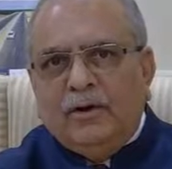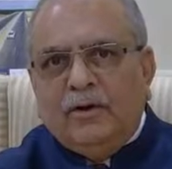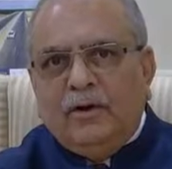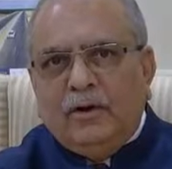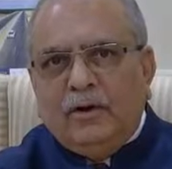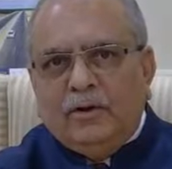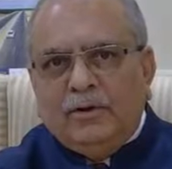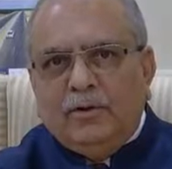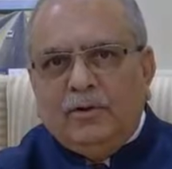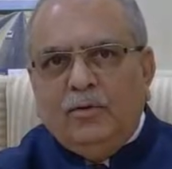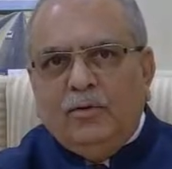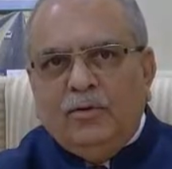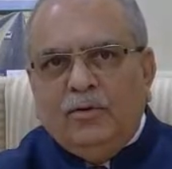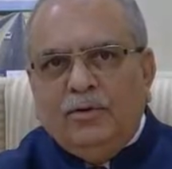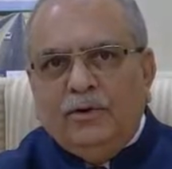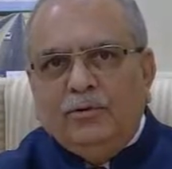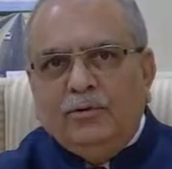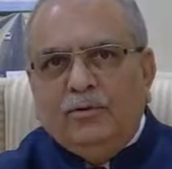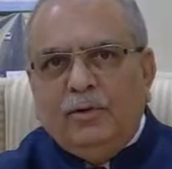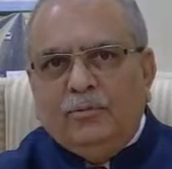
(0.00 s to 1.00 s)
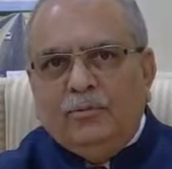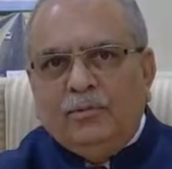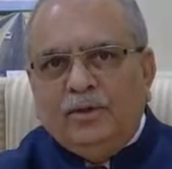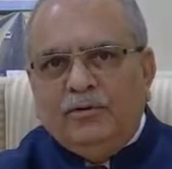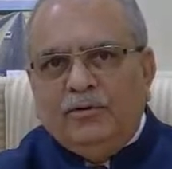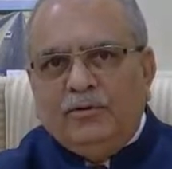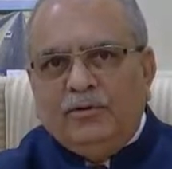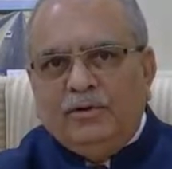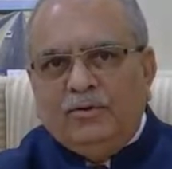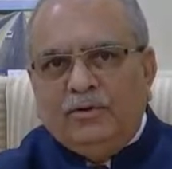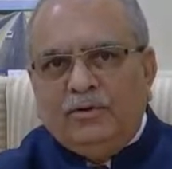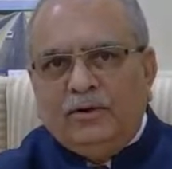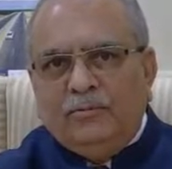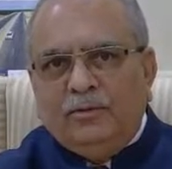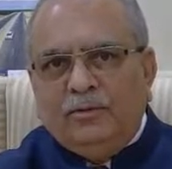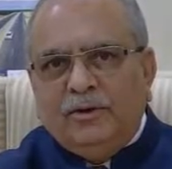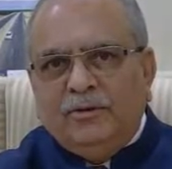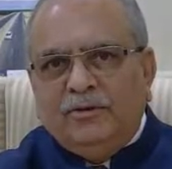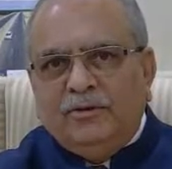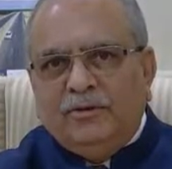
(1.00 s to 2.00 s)
or the whole new weapon system
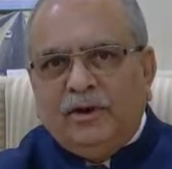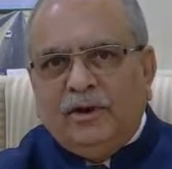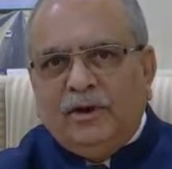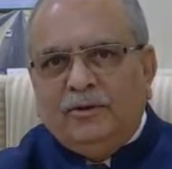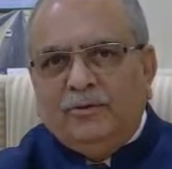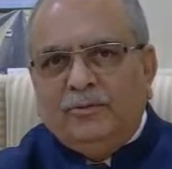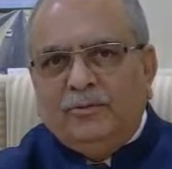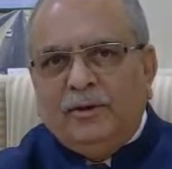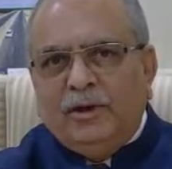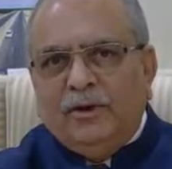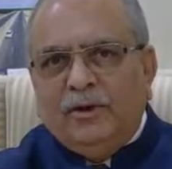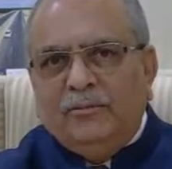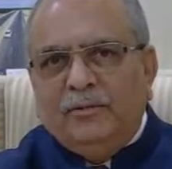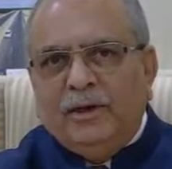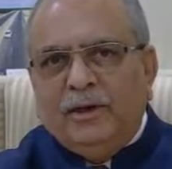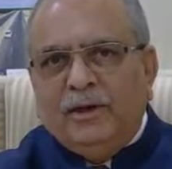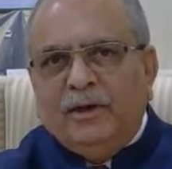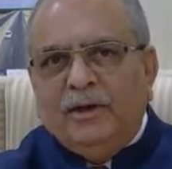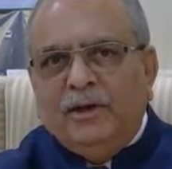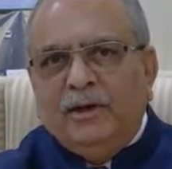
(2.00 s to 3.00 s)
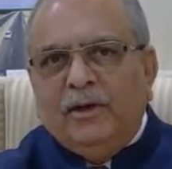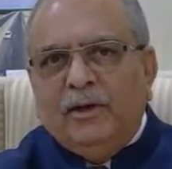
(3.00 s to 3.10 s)
it starts becoming?